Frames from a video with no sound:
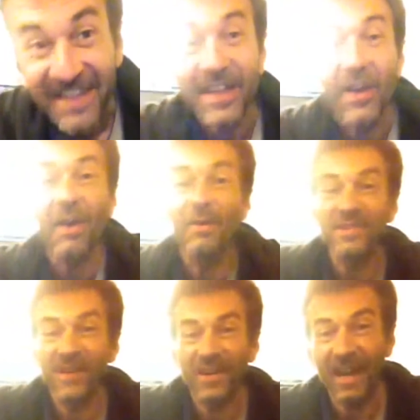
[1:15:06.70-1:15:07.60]
you know, how I was
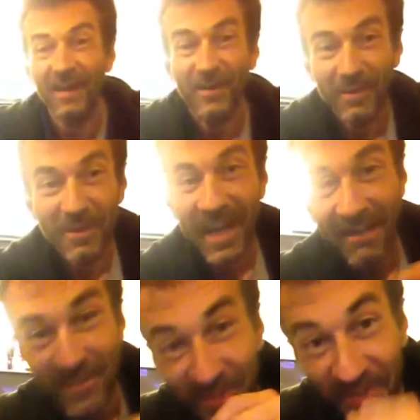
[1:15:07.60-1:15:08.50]
talking how we were going to
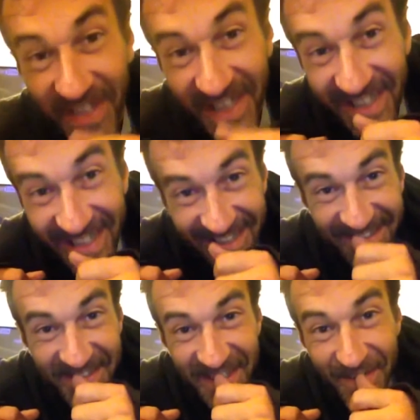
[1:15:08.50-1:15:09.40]
have a screening and
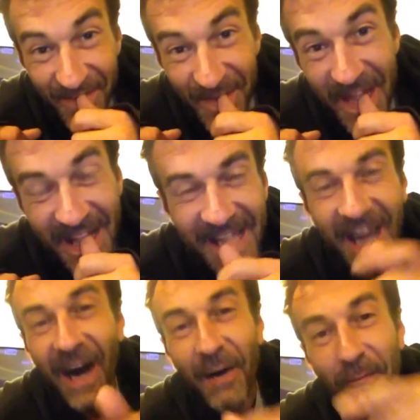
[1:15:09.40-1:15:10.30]
stuff.
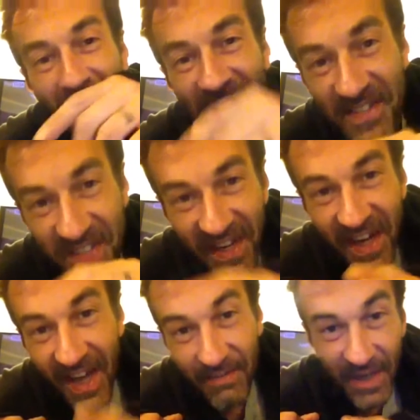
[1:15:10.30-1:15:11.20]
Um, I decided to
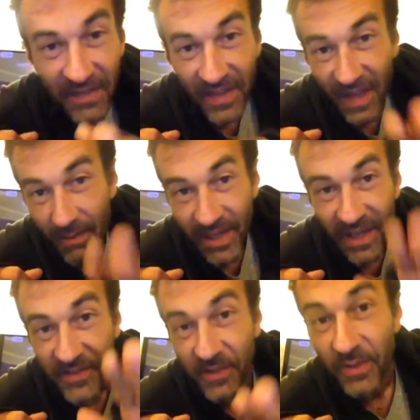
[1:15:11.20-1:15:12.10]
have it at the Comedy
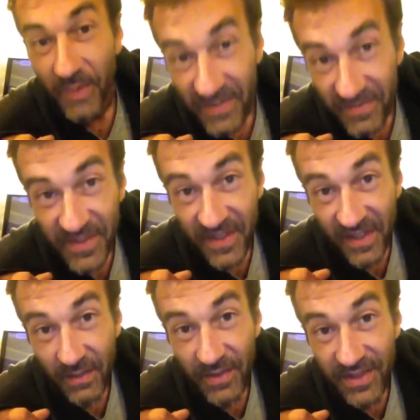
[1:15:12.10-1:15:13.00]
House Northwest
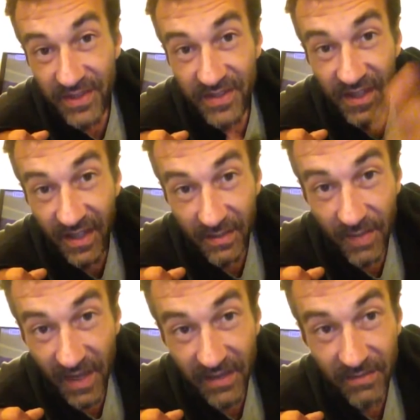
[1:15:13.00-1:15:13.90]
facility, which is uh,
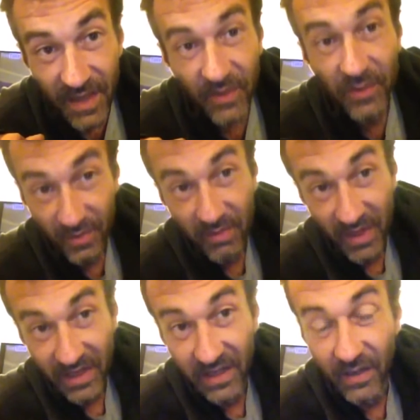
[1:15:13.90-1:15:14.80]
my my old
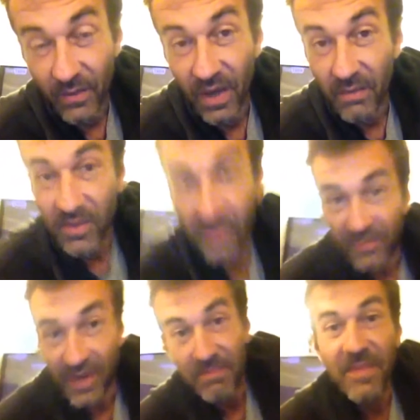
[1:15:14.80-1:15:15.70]
roommate, you know, where I moved
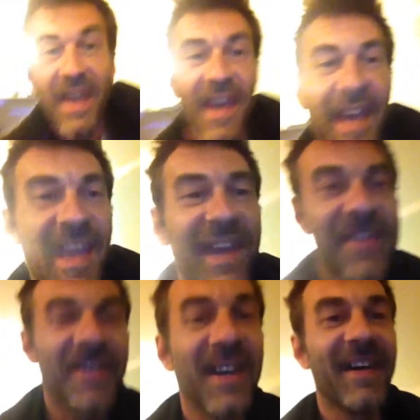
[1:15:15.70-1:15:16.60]
from,
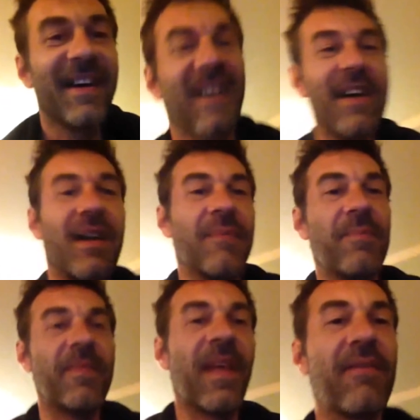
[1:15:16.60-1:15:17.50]
and uh,
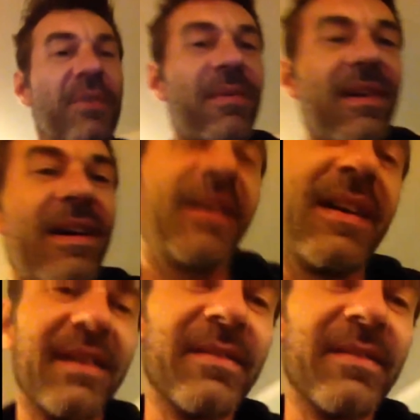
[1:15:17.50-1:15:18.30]
um, every uh,